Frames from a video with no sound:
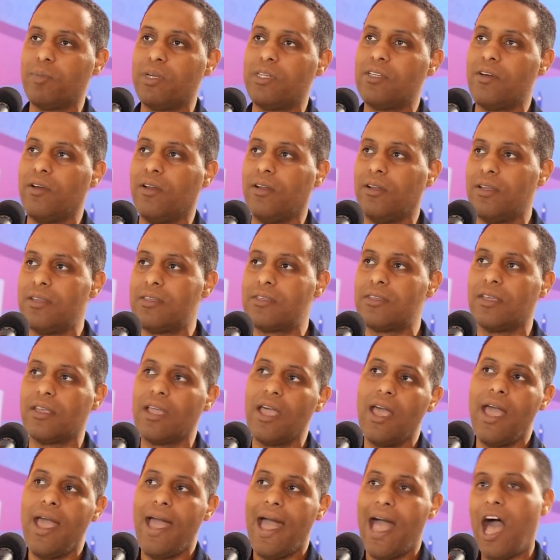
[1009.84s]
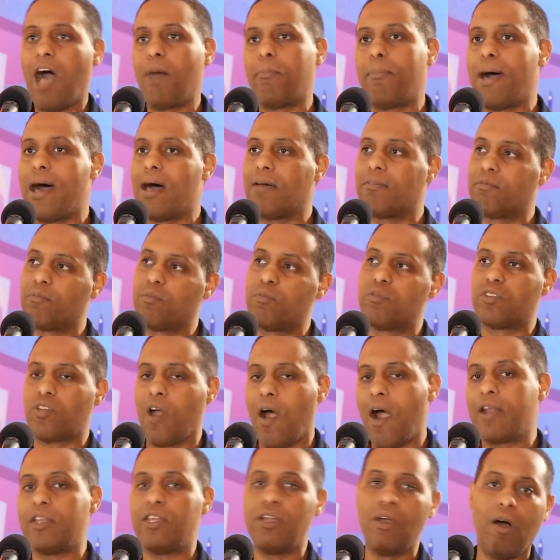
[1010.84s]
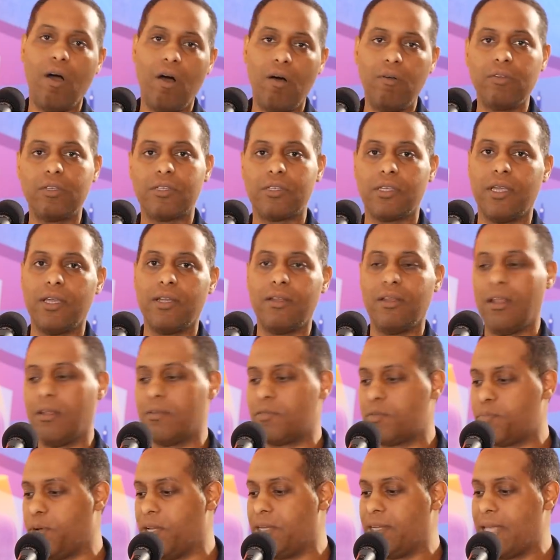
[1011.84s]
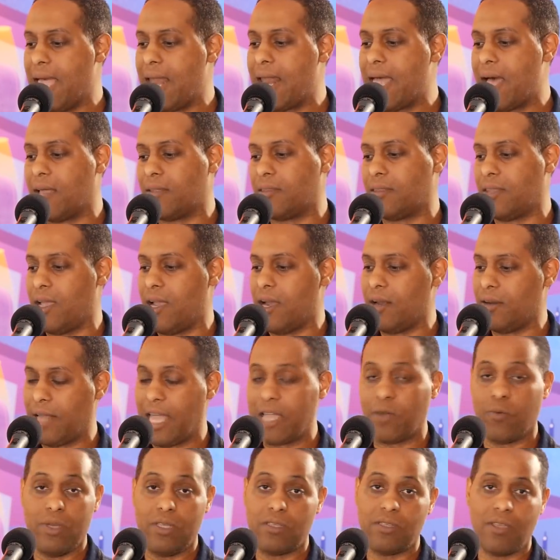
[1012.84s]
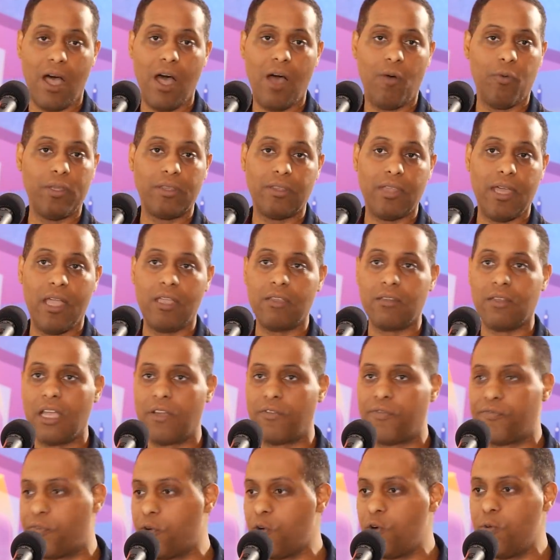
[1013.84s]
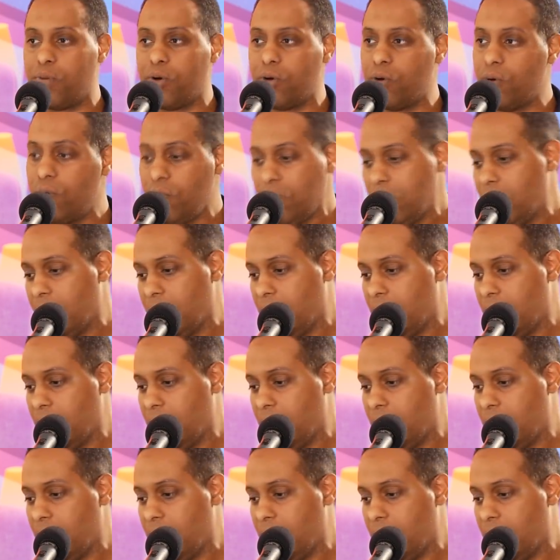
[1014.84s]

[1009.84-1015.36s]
materialistic? How about starting your own shit and putting that out there like we saw with things like FUBU?